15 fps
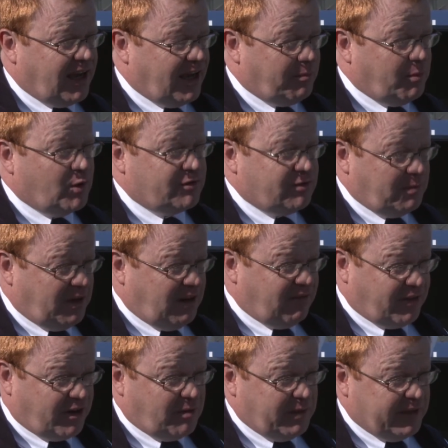both from an
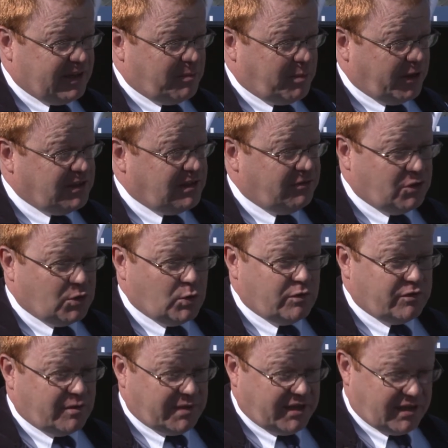environmental point of view,
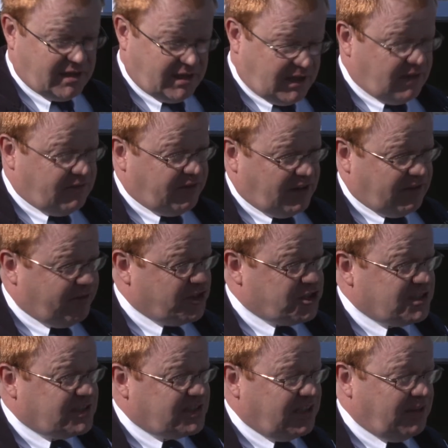from a feed
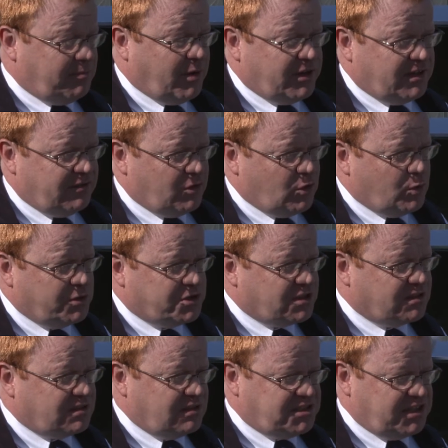efficiency point of view with your
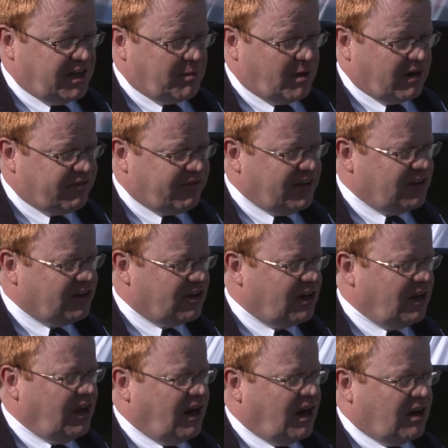TMR feeder,
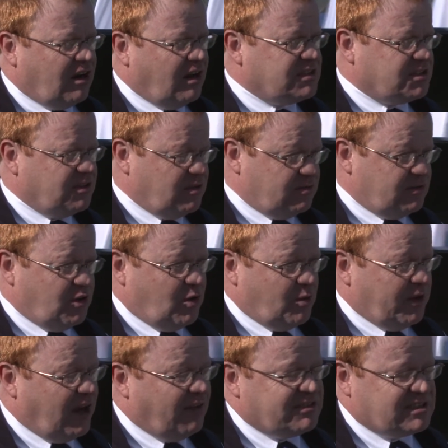or also,
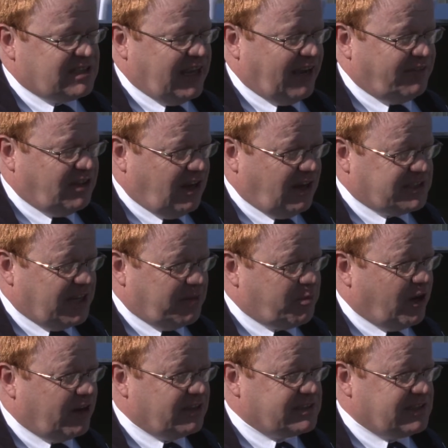we obviously have the Alltech
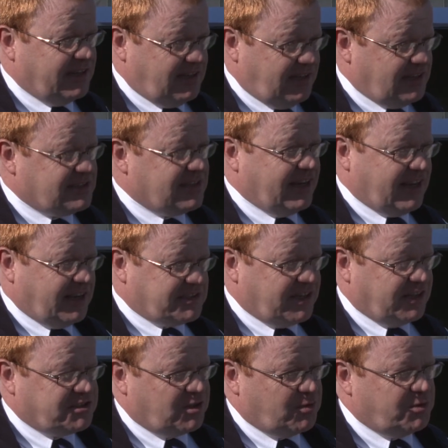products like ESAC,
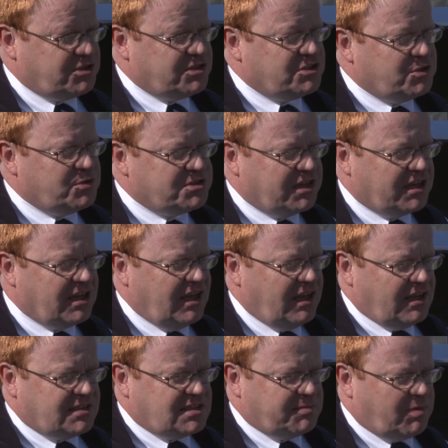etc., which is using
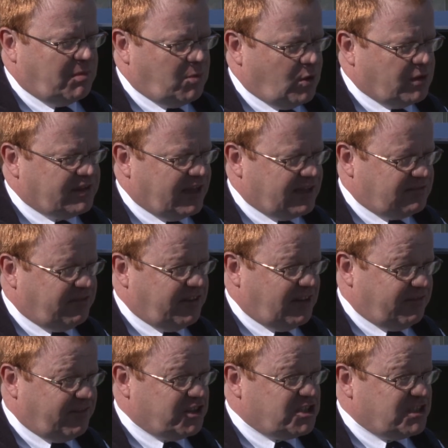to promote that feed
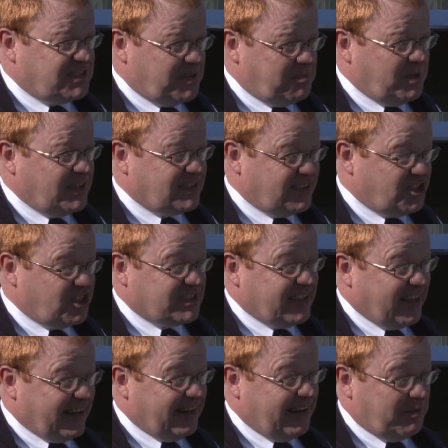efficiency piece, to just
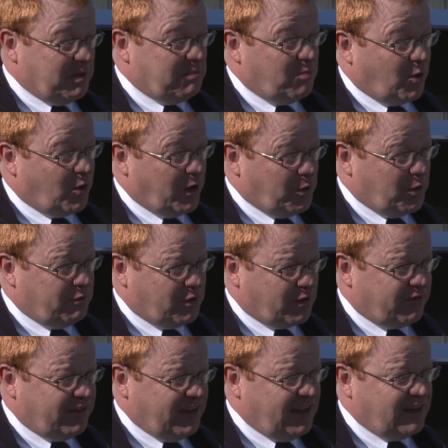get a little bit more out of your
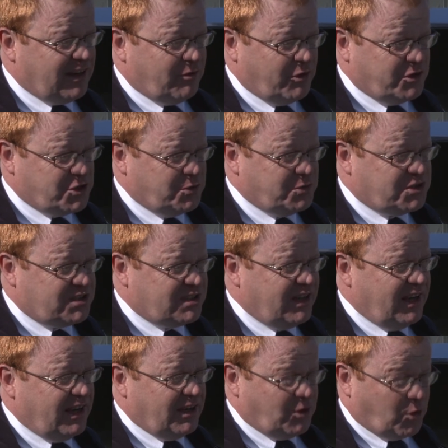feed and reduce
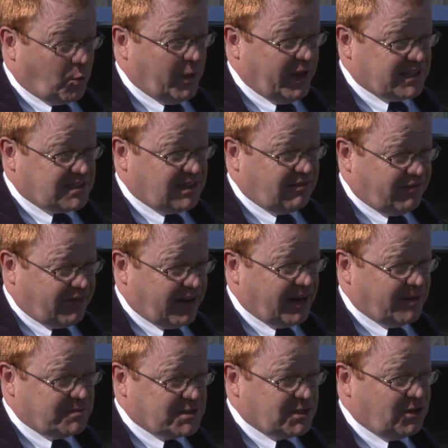your waste on
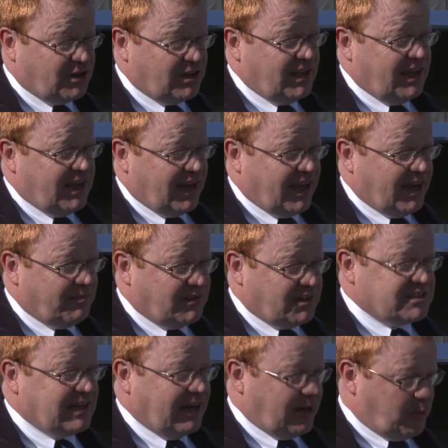farm. So
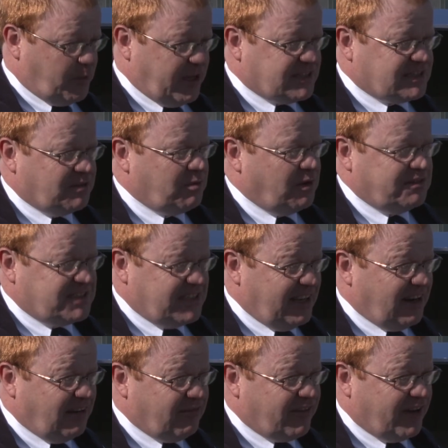there's a lot of waste that we've seen
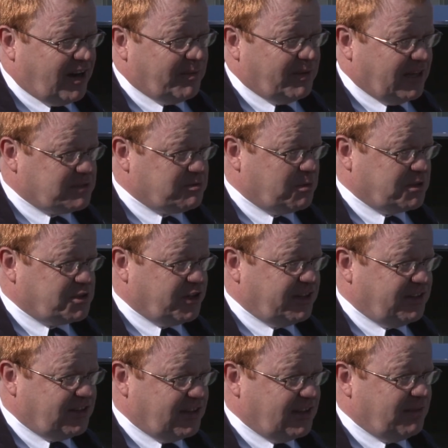on farm, and that's what we're trying
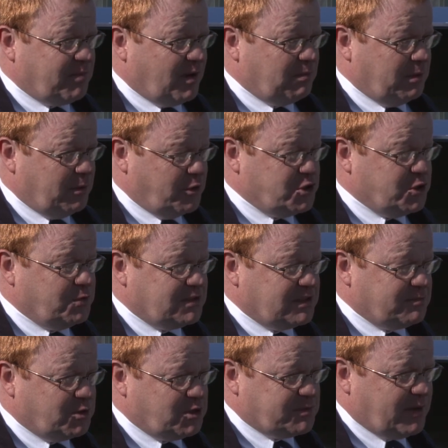to probably reduce as
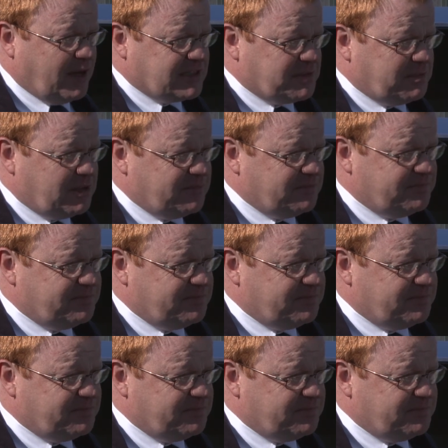much as possible.